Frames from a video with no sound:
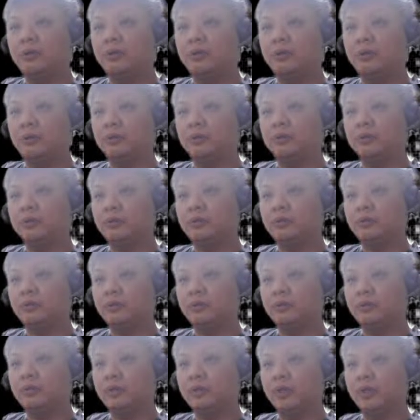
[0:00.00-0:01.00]
equals 2 is
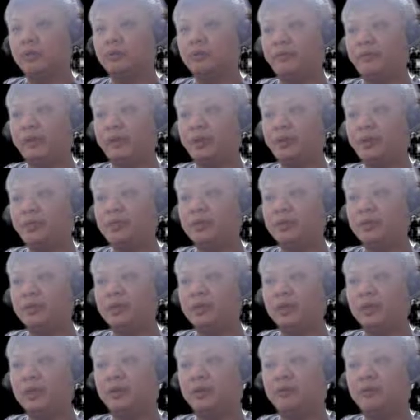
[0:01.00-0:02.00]
not advised. Instead,
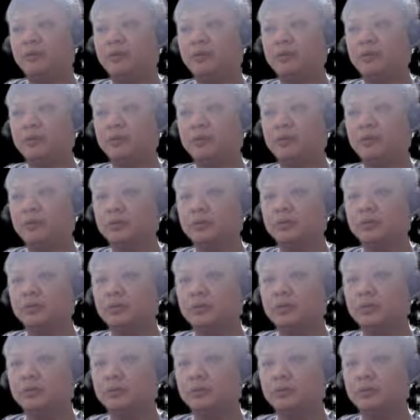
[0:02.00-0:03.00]
r4 equals to 3
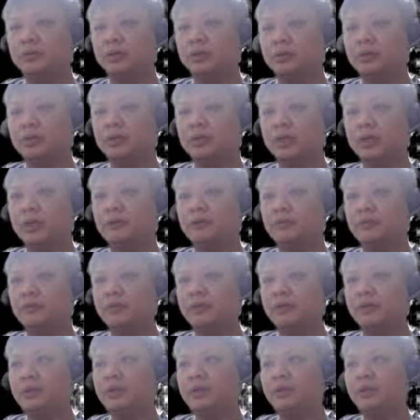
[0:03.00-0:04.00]
to threaten the
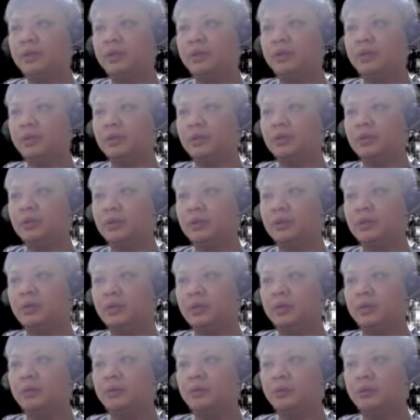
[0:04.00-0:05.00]
elephant
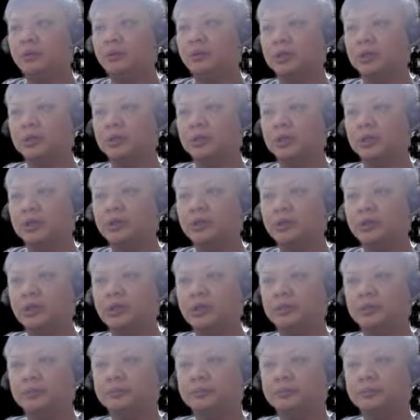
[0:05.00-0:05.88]
was suggested.